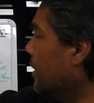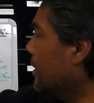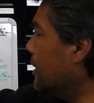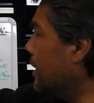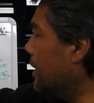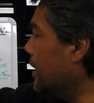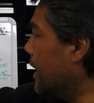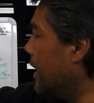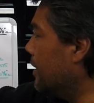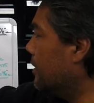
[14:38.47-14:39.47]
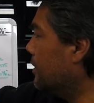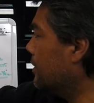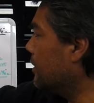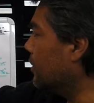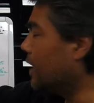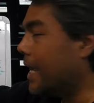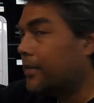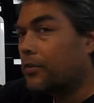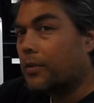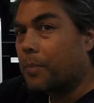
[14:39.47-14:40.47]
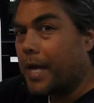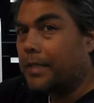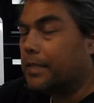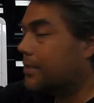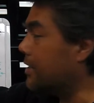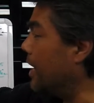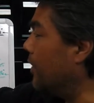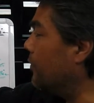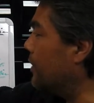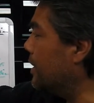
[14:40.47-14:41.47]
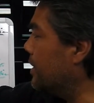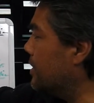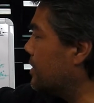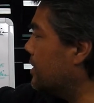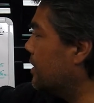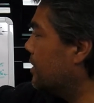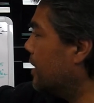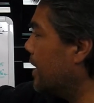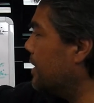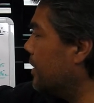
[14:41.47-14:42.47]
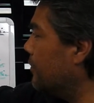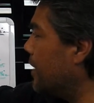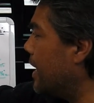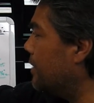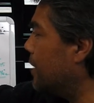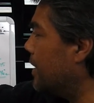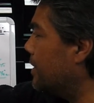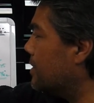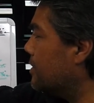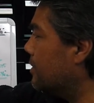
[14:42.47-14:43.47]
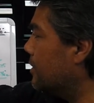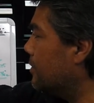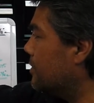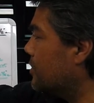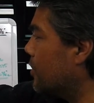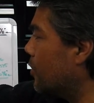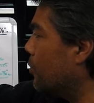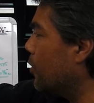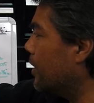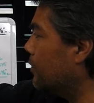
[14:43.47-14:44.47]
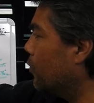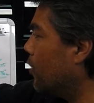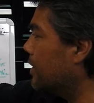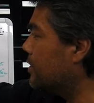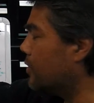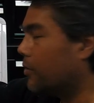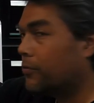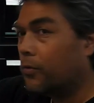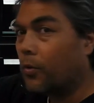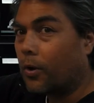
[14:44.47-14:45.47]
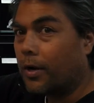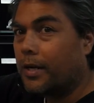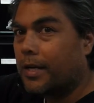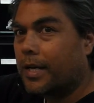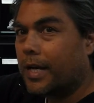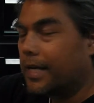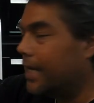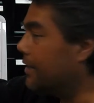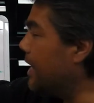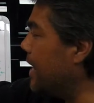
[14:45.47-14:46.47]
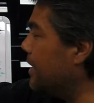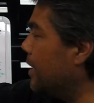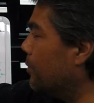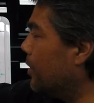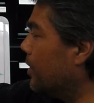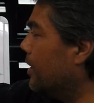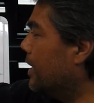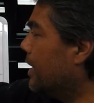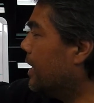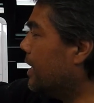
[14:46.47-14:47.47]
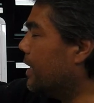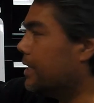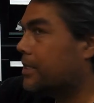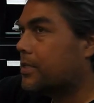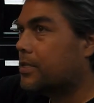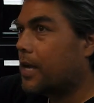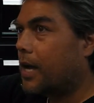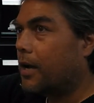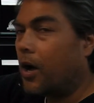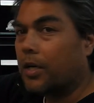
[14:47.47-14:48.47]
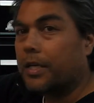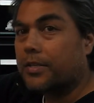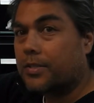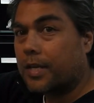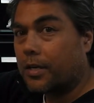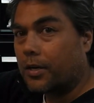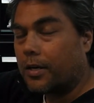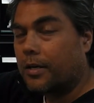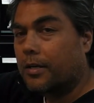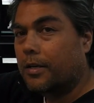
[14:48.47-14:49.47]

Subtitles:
The length of the bend itself is identified by this 0.104. Again, that number is on a sticker